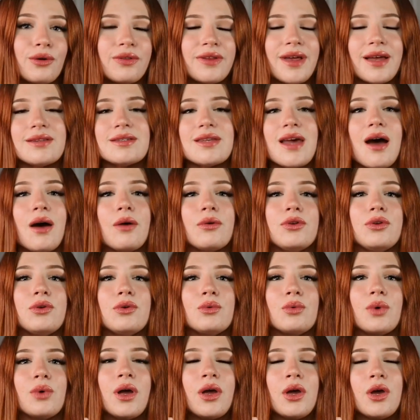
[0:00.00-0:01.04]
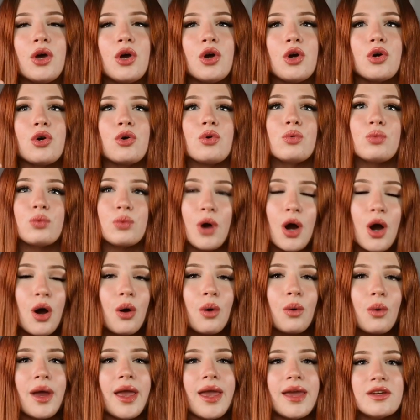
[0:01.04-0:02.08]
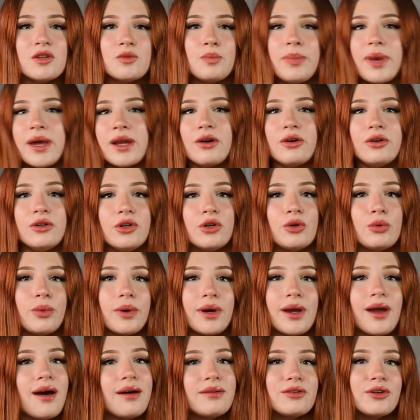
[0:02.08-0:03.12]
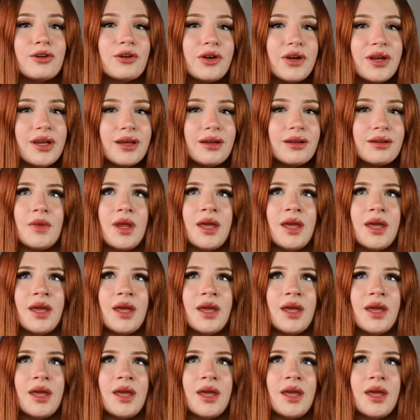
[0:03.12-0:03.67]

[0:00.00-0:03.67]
That's how you grow and better your recovery.